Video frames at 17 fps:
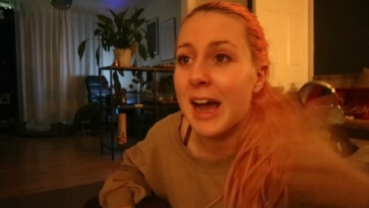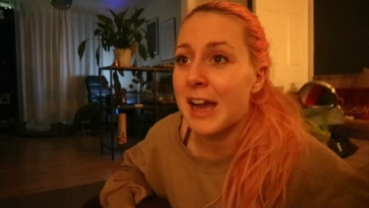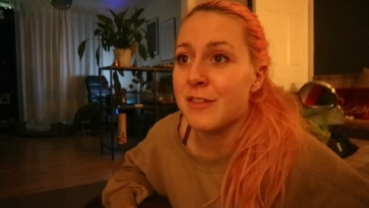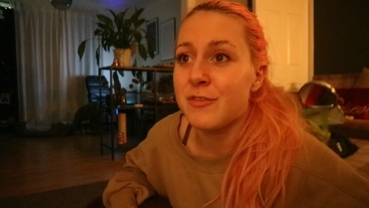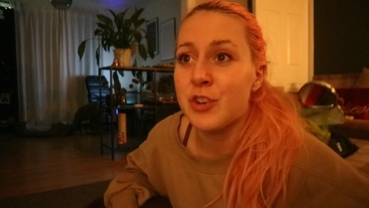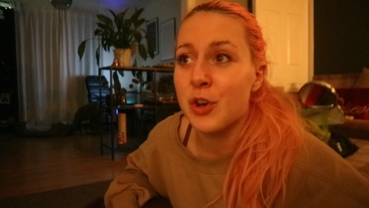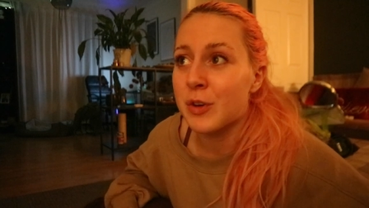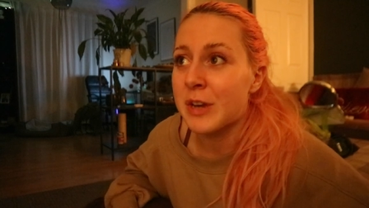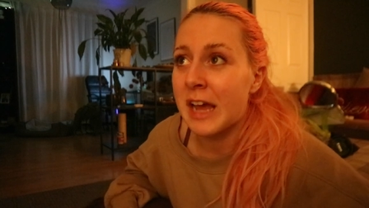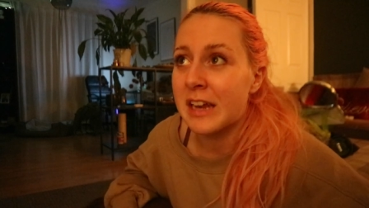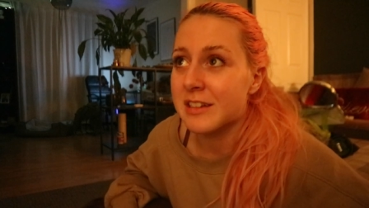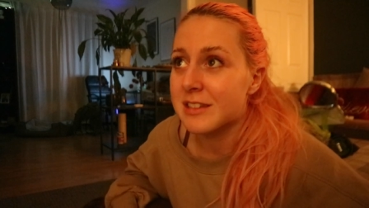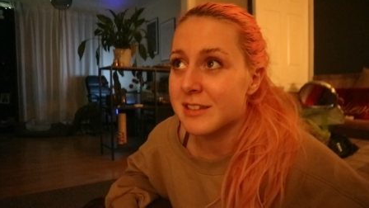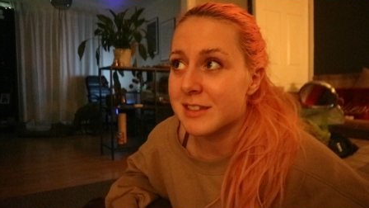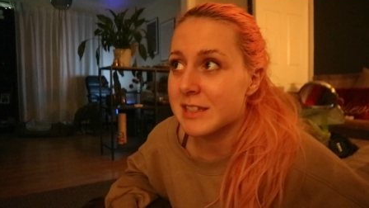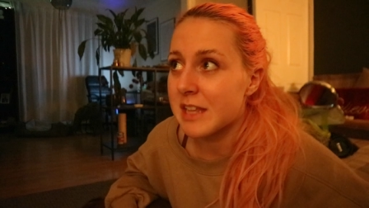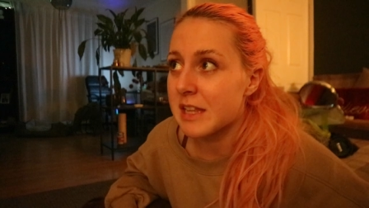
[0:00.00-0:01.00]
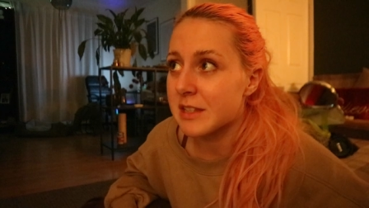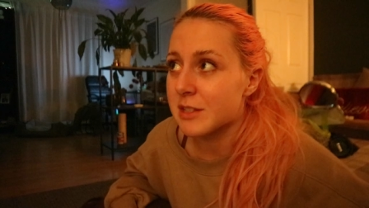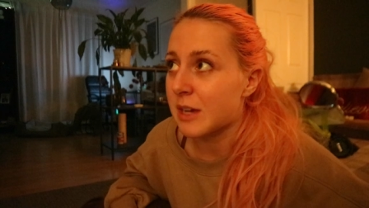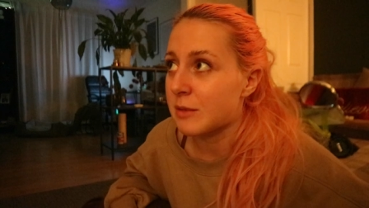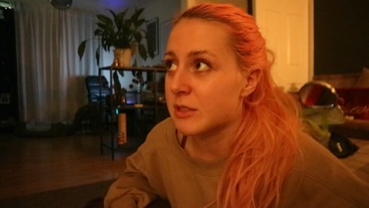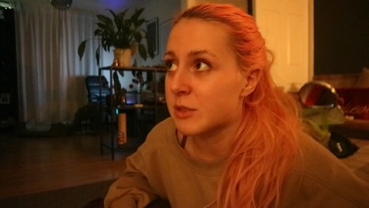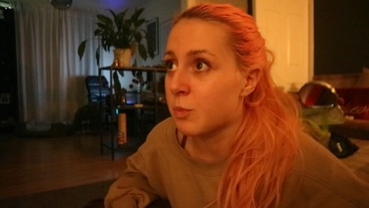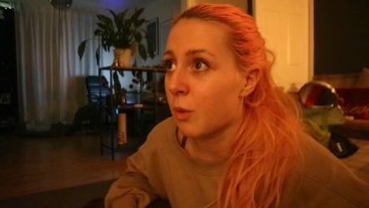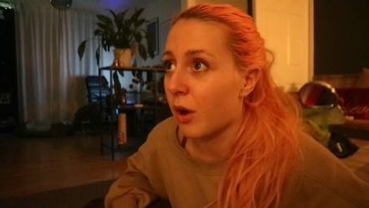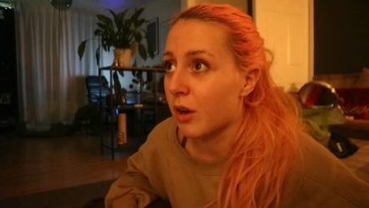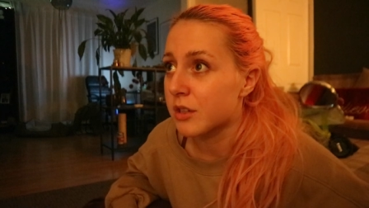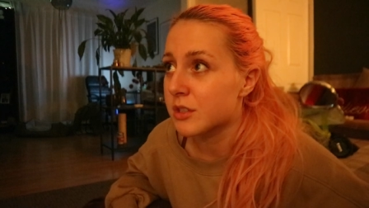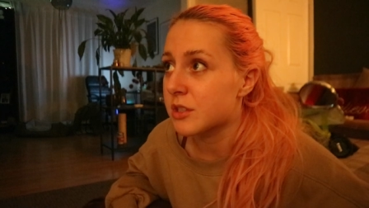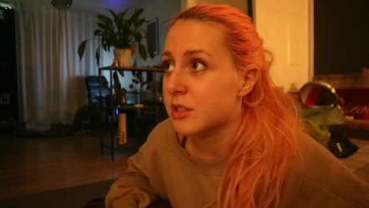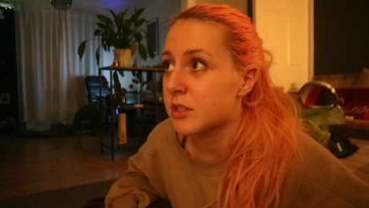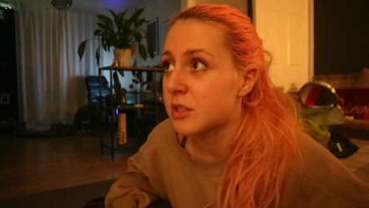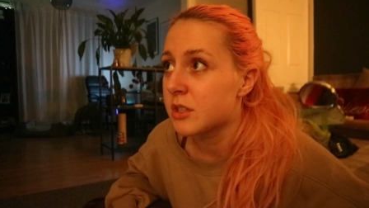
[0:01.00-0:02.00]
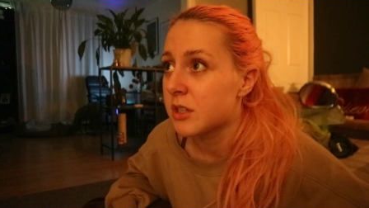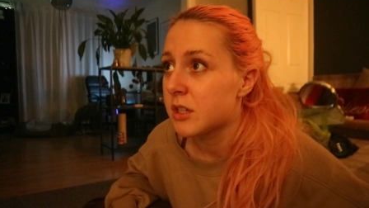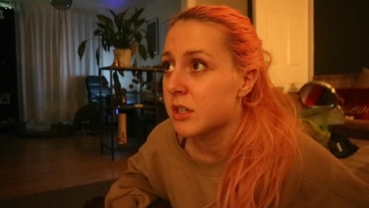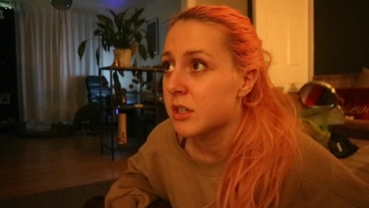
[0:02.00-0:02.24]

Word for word: I've known Ellen since I was what,